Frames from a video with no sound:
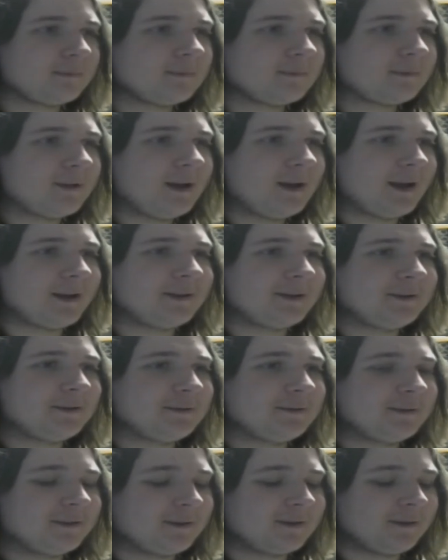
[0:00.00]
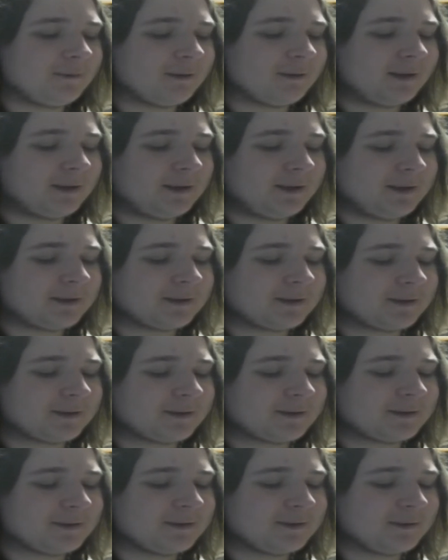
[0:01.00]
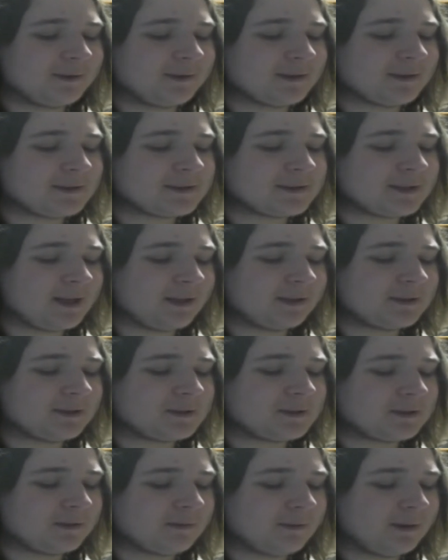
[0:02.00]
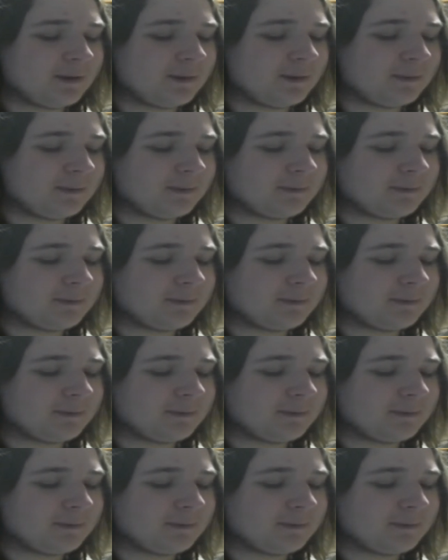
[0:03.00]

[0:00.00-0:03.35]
Yeah, you really need to learn to silence your phone.